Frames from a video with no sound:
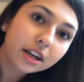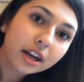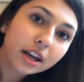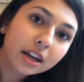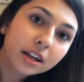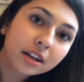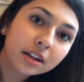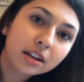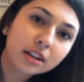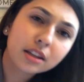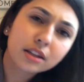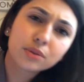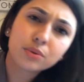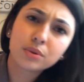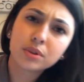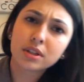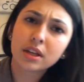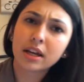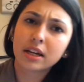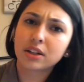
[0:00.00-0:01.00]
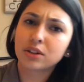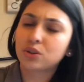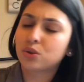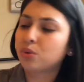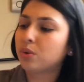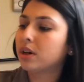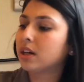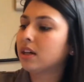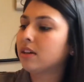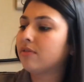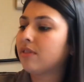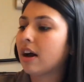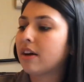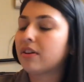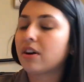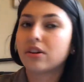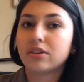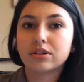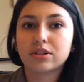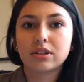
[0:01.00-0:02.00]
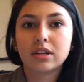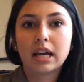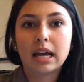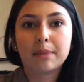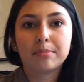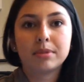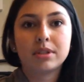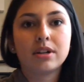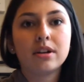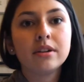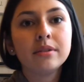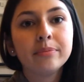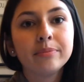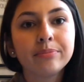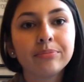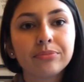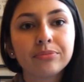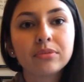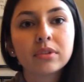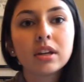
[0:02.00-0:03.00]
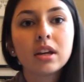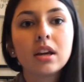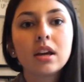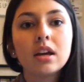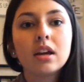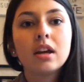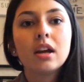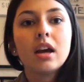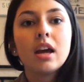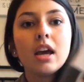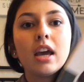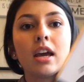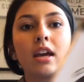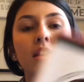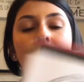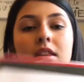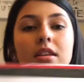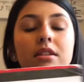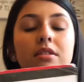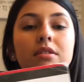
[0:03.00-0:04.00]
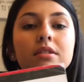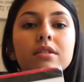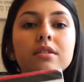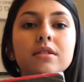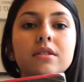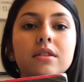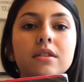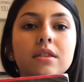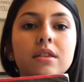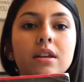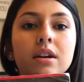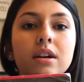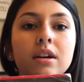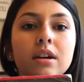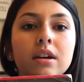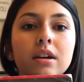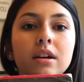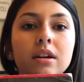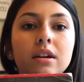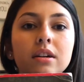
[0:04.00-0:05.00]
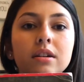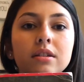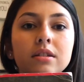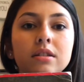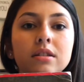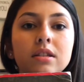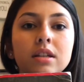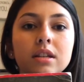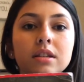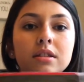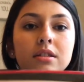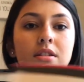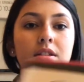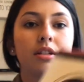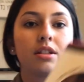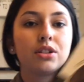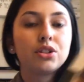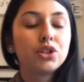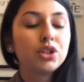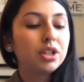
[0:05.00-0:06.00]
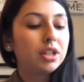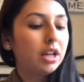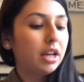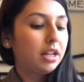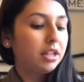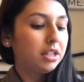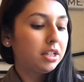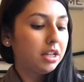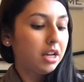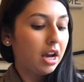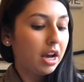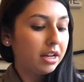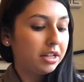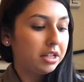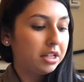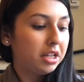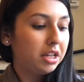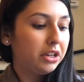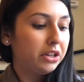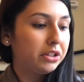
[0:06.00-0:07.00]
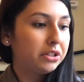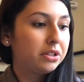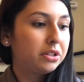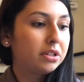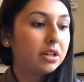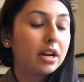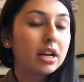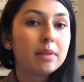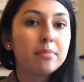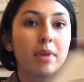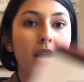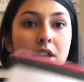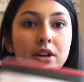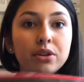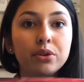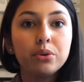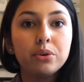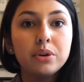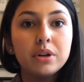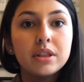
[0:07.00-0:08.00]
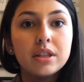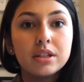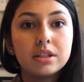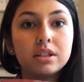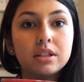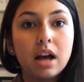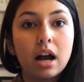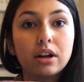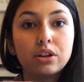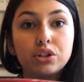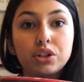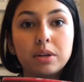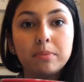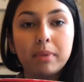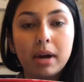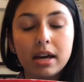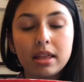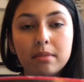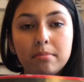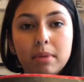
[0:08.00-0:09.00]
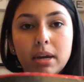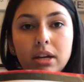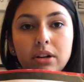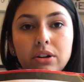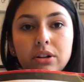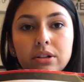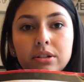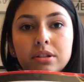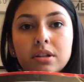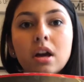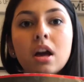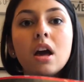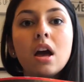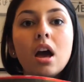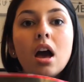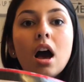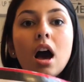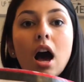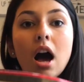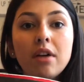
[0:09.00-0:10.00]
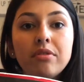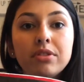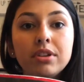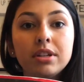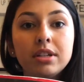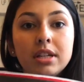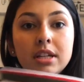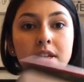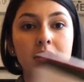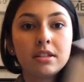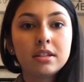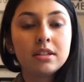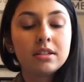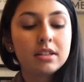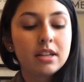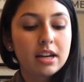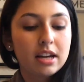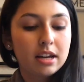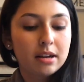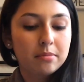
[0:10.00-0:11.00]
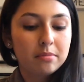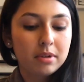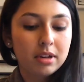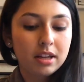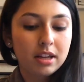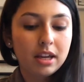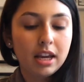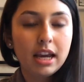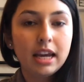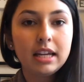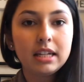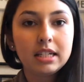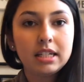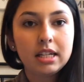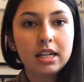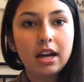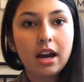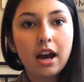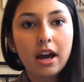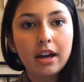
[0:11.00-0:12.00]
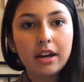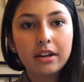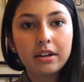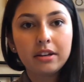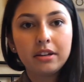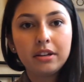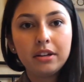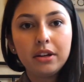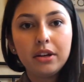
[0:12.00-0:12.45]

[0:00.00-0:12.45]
And this was like $25 on Amazon. And this is the 6th edition ATI TEAS study manual, and this is actually by the makers of the TEAS exam, ATI.